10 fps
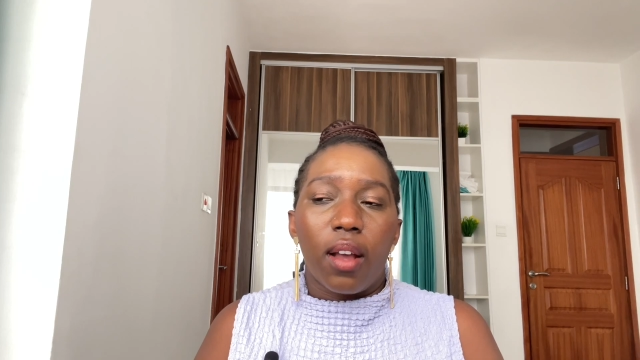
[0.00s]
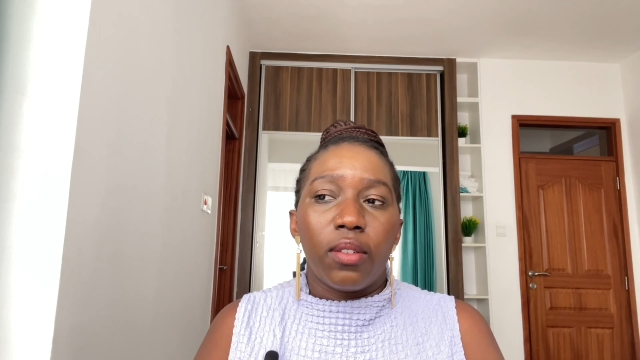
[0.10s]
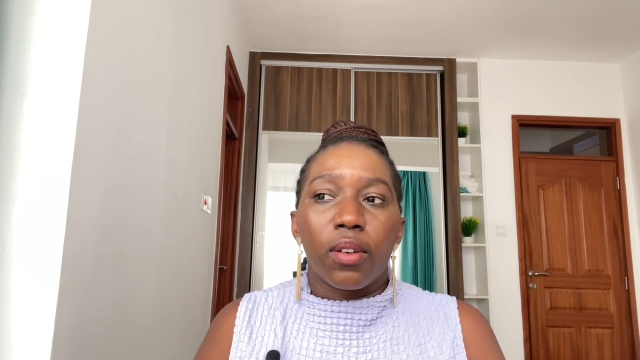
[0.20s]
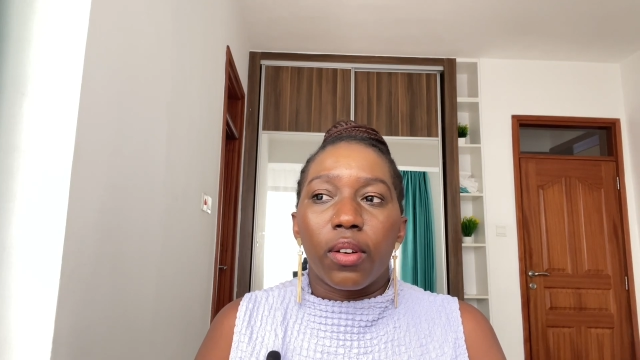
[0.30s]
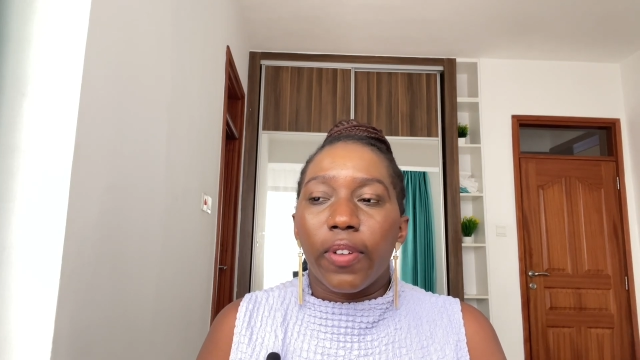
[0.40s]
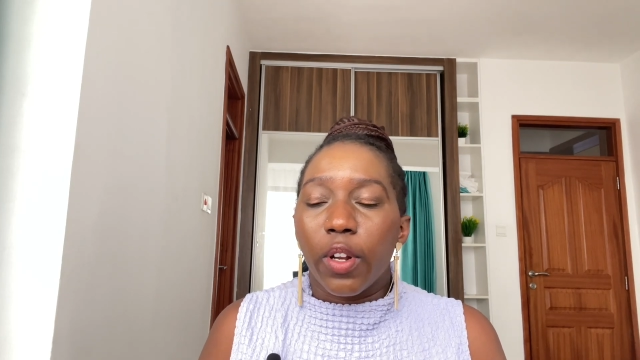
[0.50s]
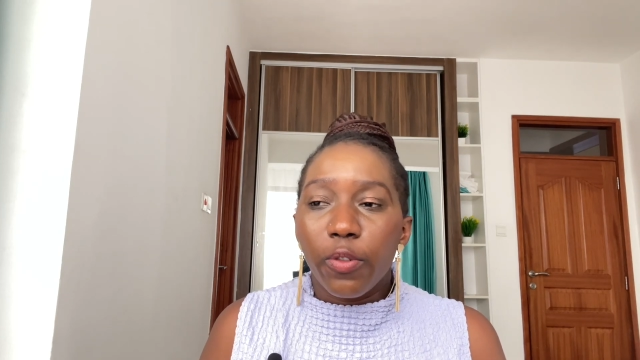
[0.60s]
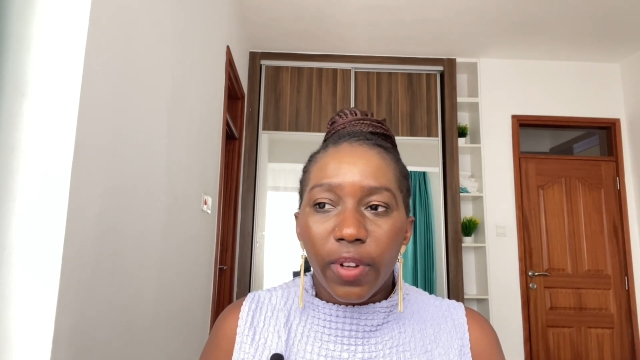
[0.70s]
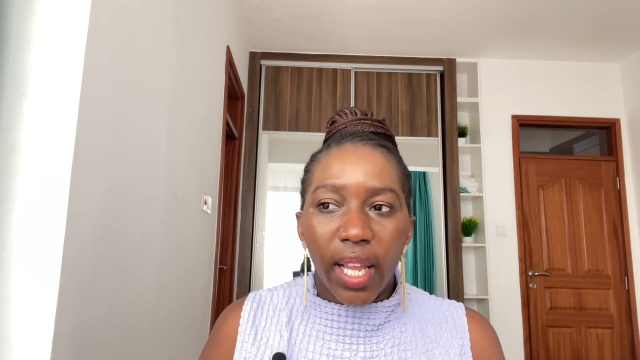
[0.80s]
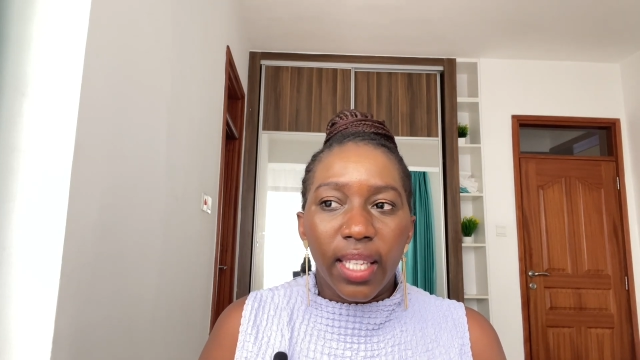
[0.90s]
you know, if I don't
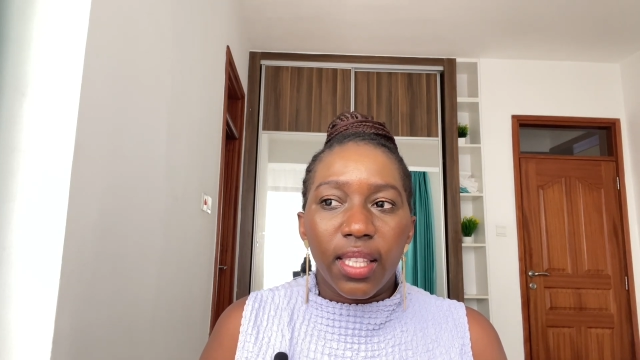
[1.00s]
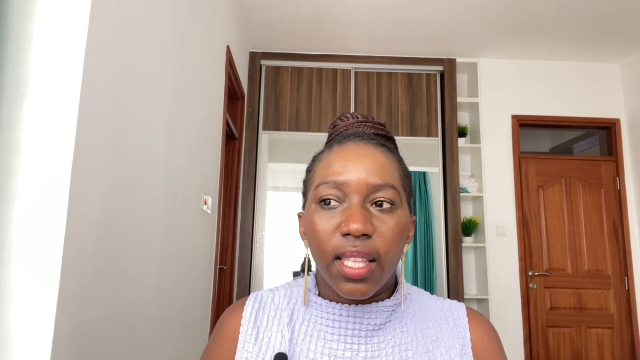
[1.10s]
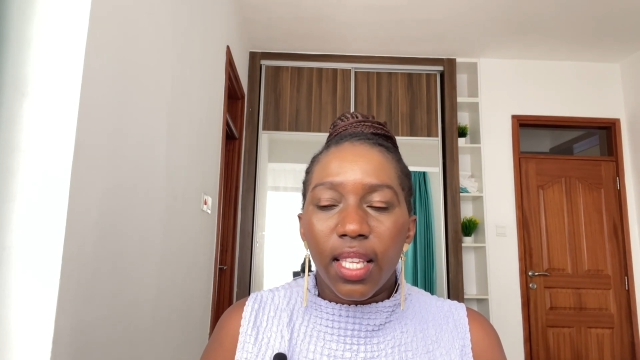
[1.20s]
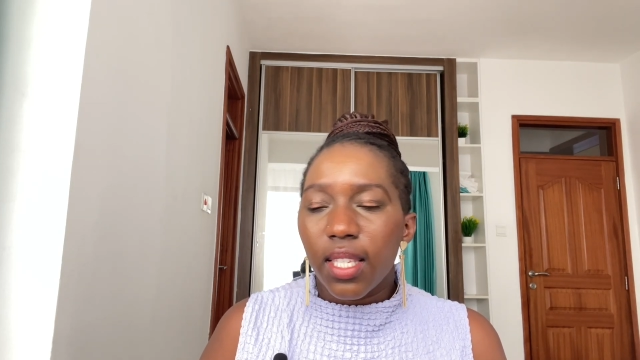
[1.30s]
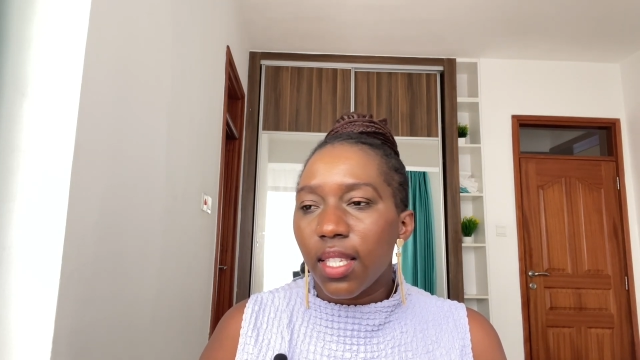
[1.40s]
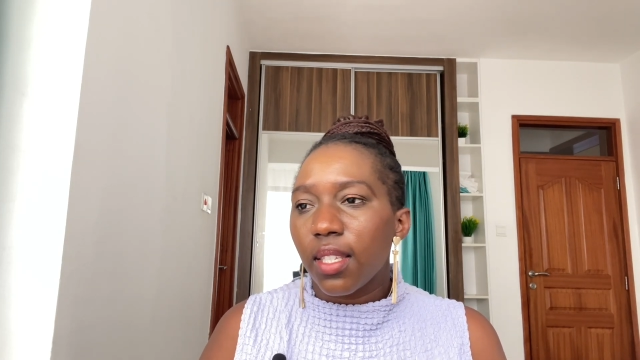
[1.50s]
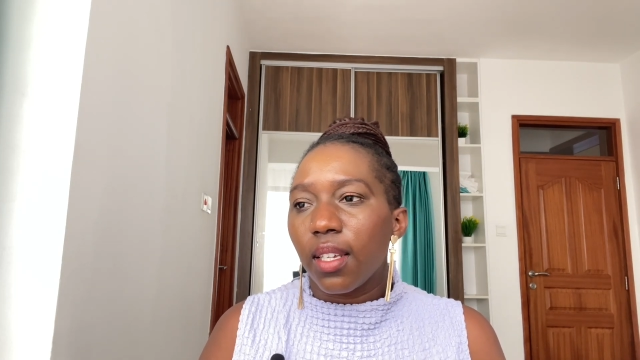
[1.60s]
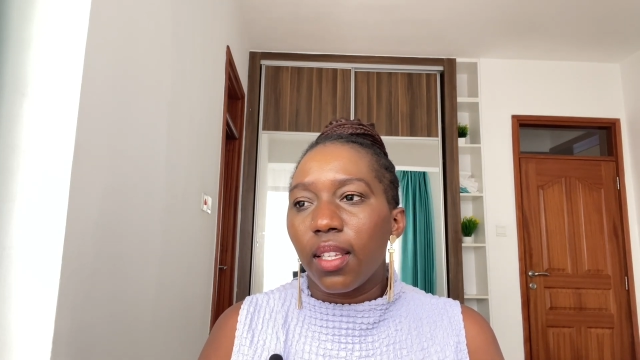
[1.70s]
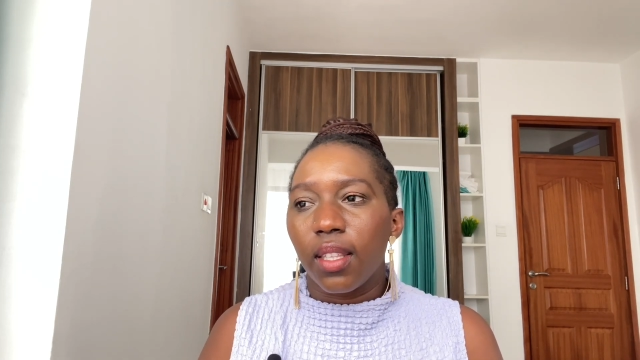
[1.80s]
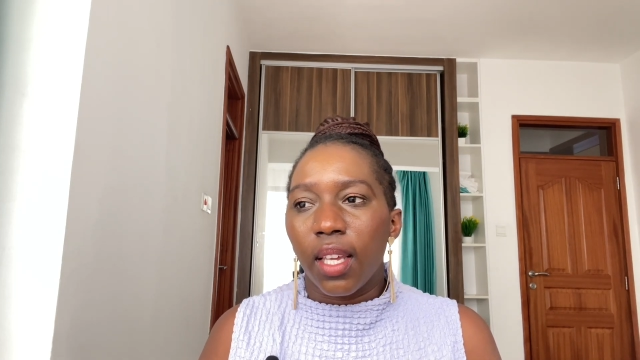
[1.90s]
feel like this,
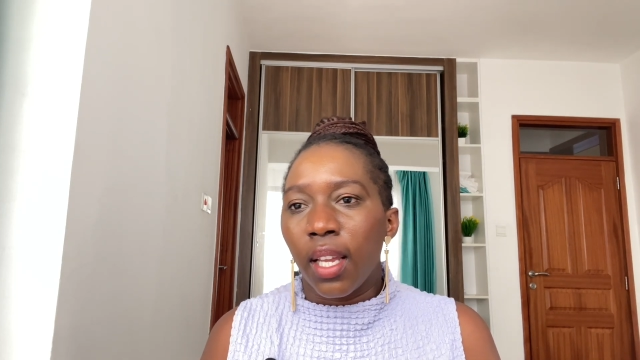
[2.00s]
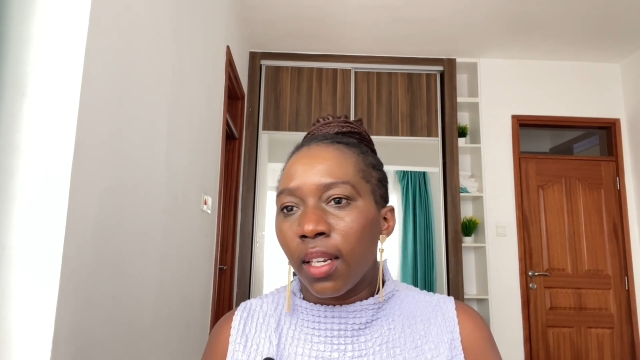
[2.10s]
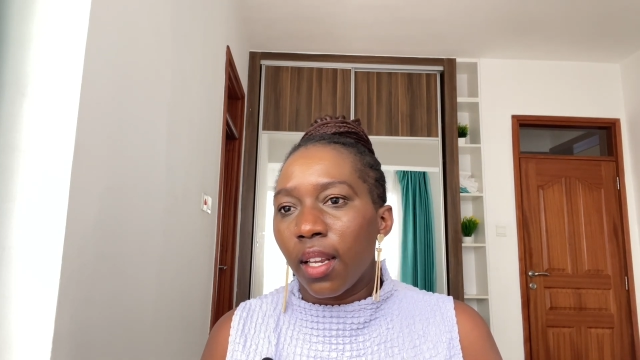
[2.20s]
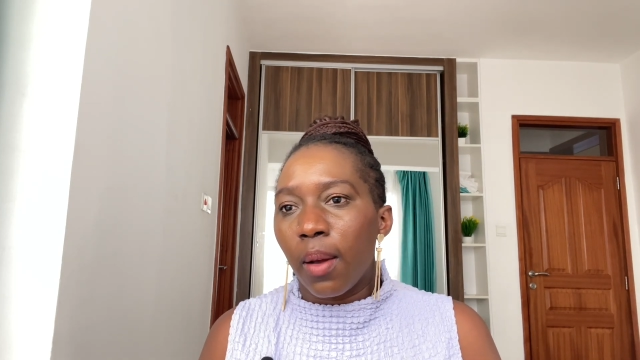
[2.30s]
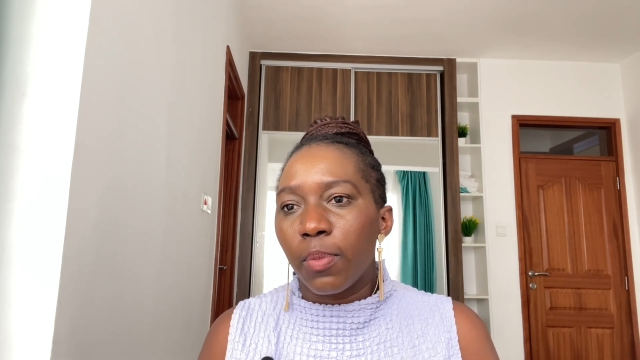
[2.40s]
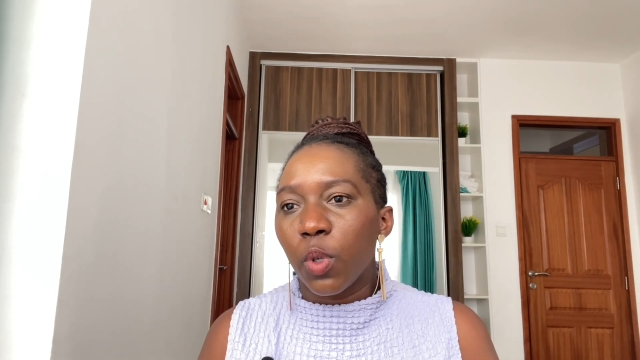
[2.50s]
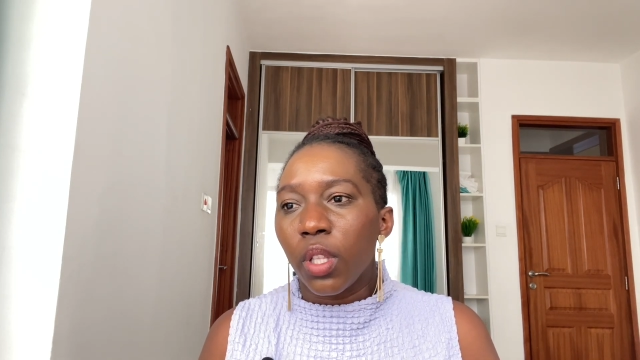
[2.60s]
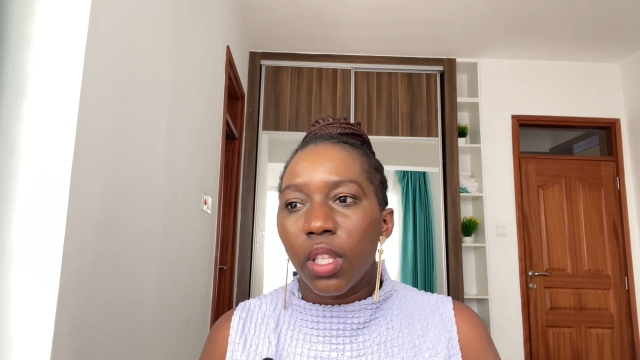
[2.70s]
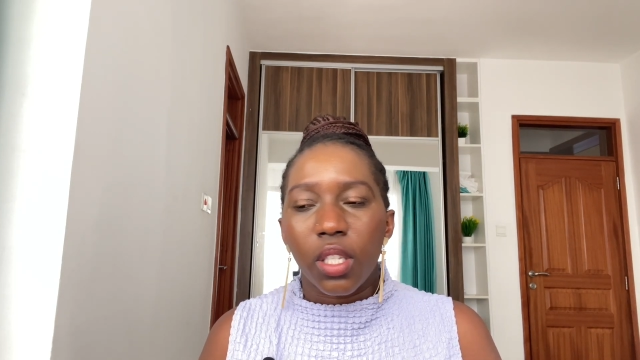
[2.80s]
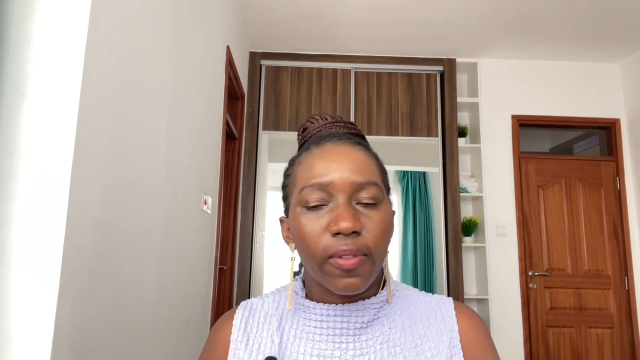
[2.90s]
then I'm doing this.